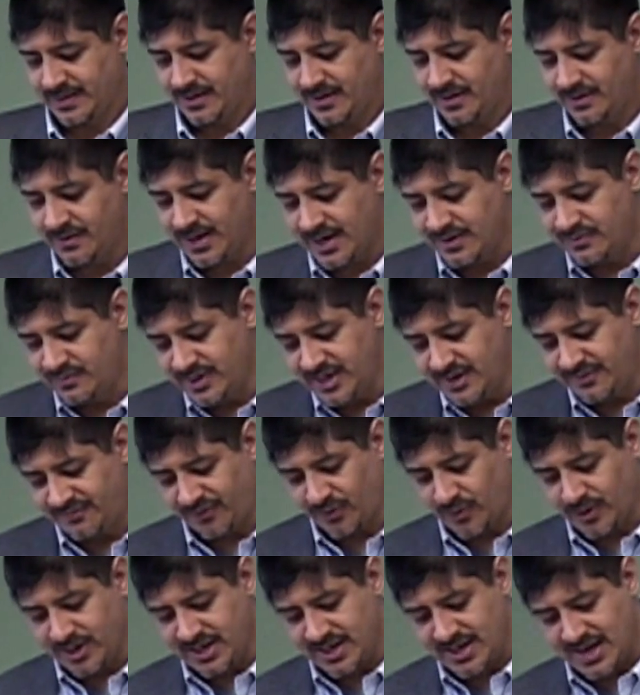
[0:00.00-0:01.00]
All right, read
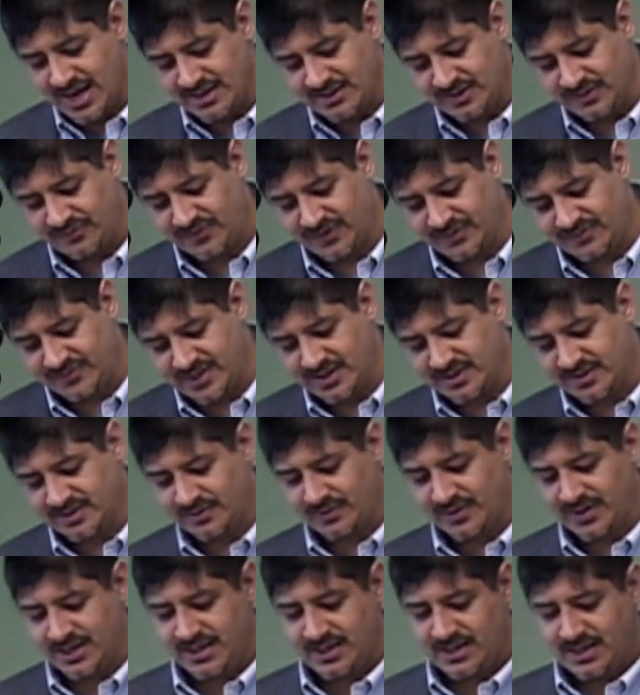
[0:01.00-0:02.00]
49 through
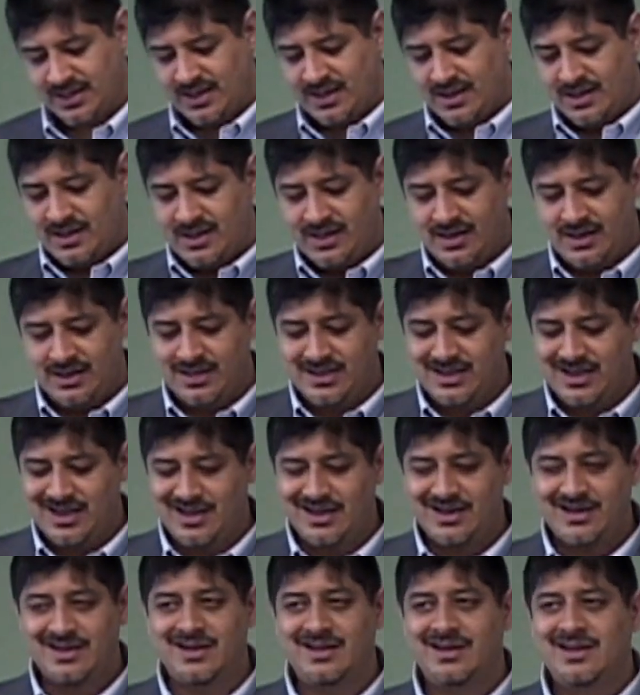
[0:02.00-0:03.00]
53. And
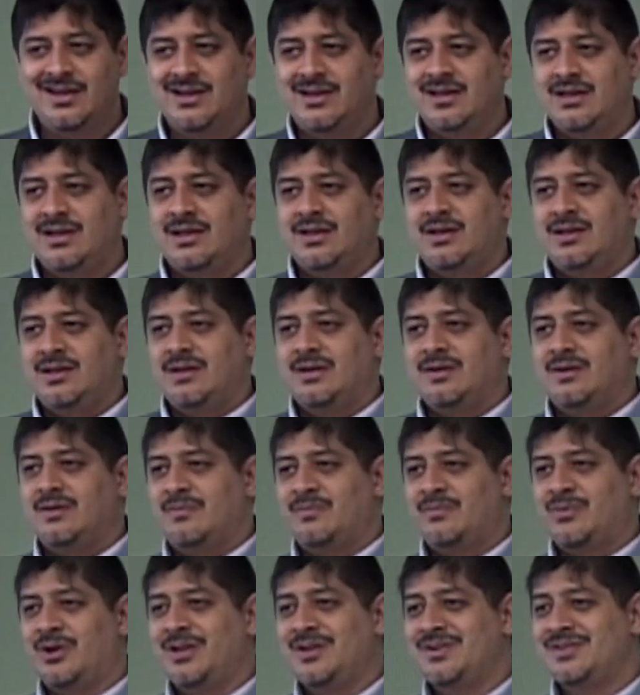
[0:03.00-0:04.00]
again,
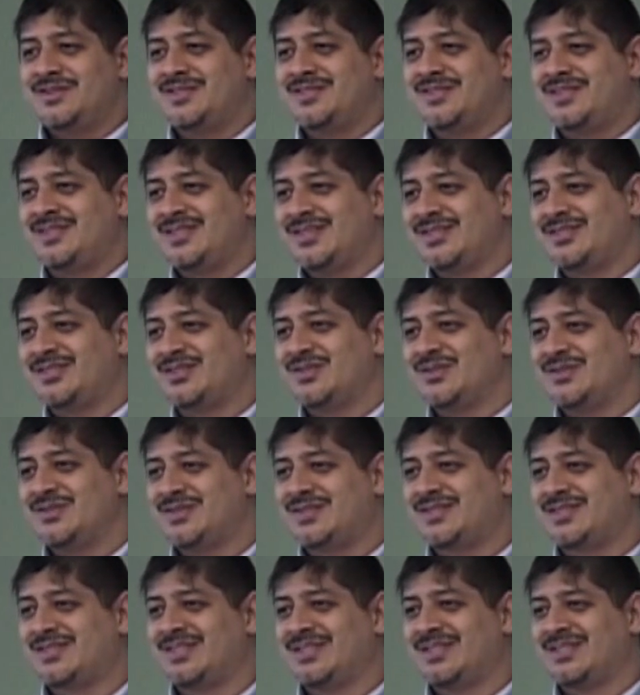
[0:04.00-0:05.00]
brothers and
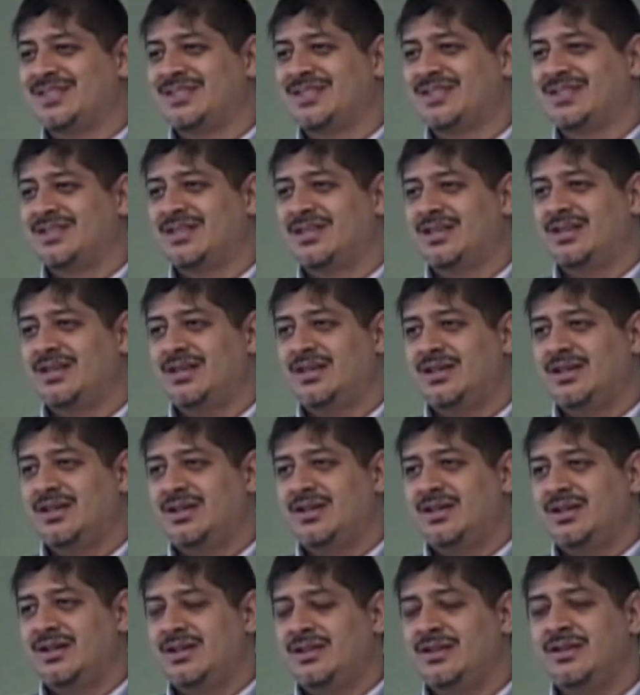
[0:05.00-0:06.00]
sisters,
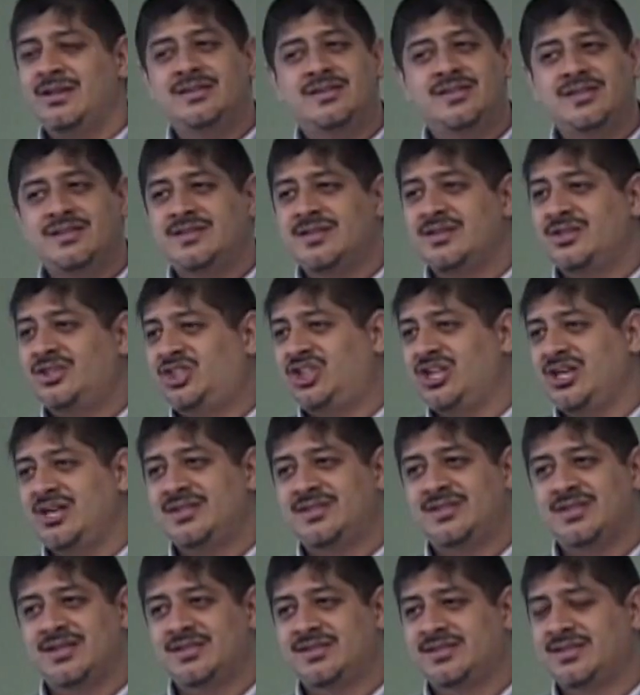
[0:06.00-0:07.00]
this is a
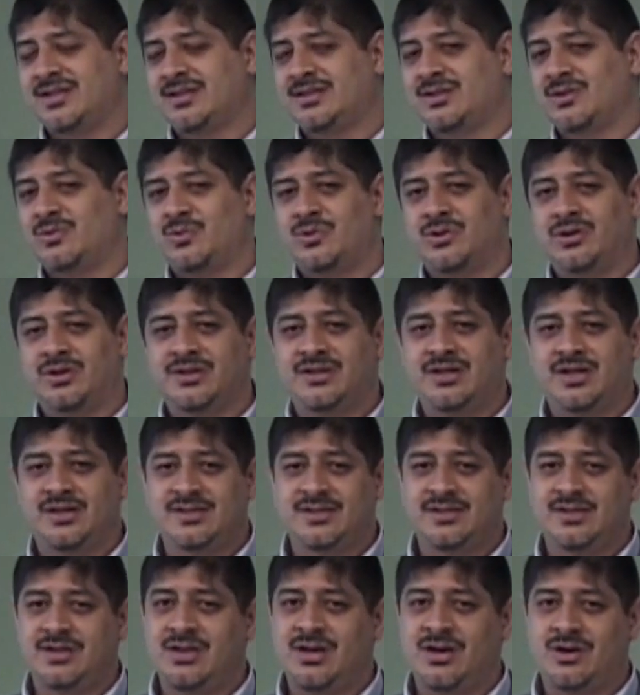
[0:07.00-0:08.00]
Jesus that the world
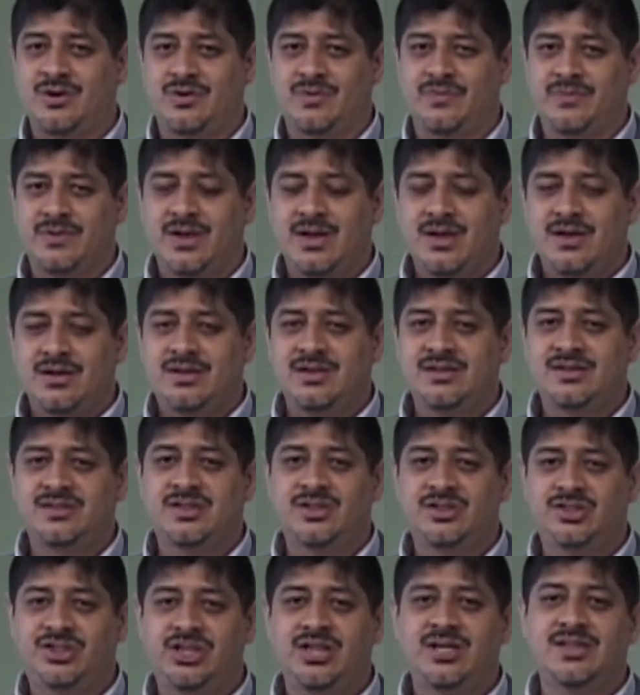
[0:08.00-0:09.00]
doesn't know. This is
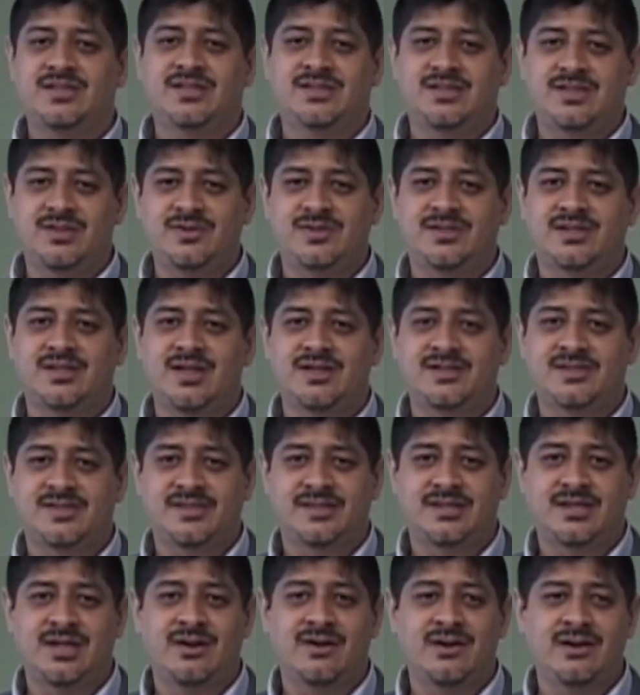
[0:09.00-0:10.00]
a Jesus who says
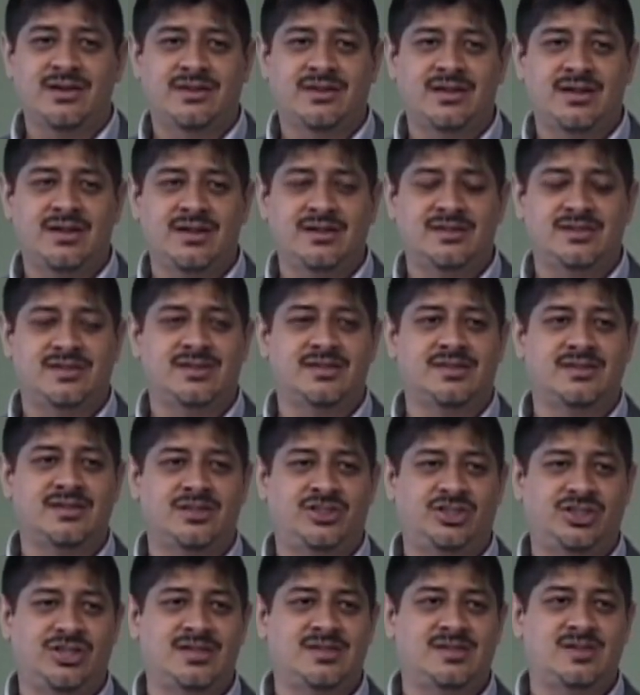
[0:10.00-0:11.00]
scary things. This is a
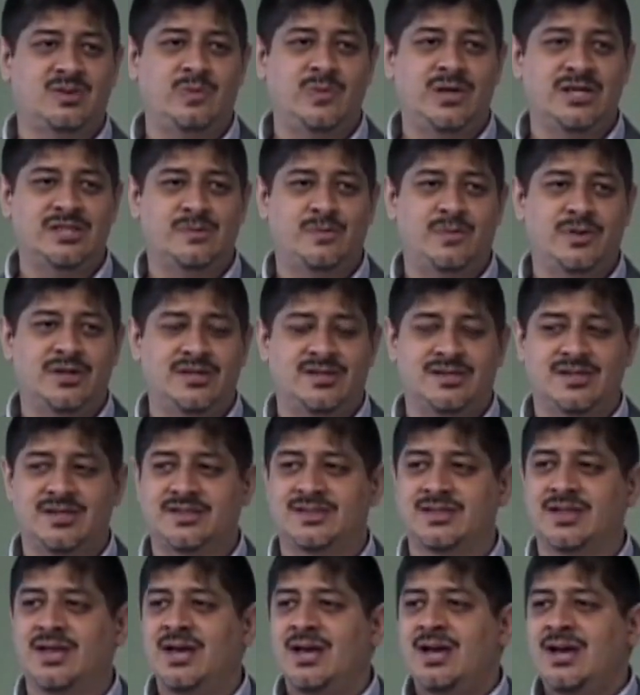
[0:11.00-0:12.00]
Jesus who means
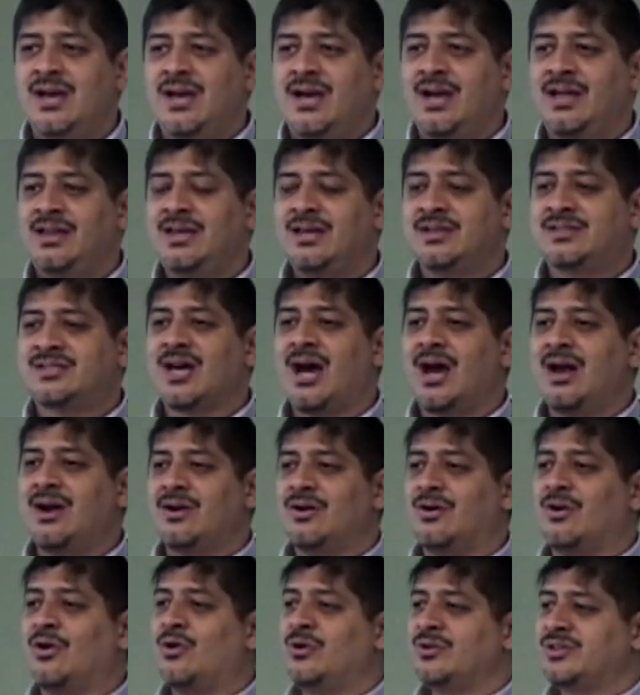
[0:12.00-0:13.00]
business. In the
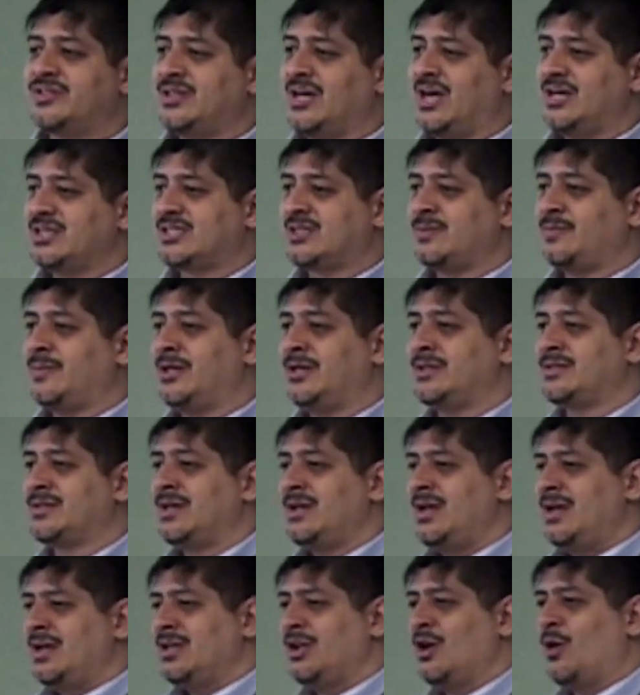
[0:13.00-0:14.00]
entire Old Testament,
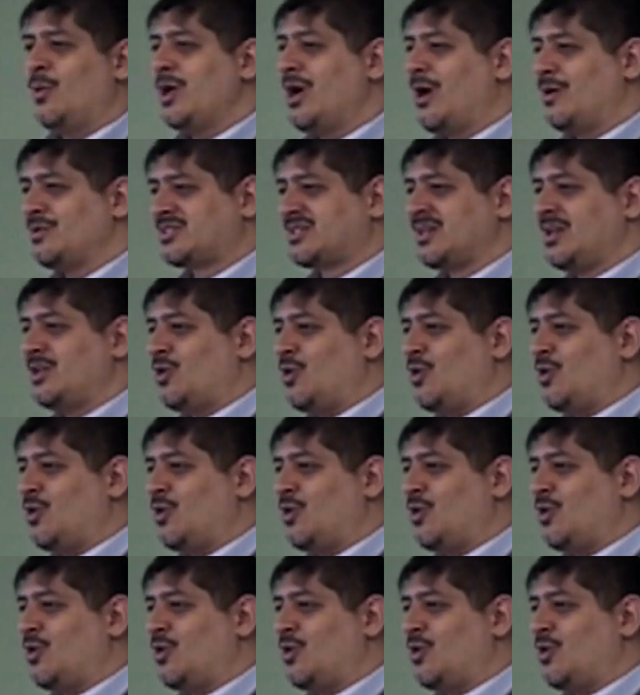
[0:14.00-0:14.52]
you know, we always say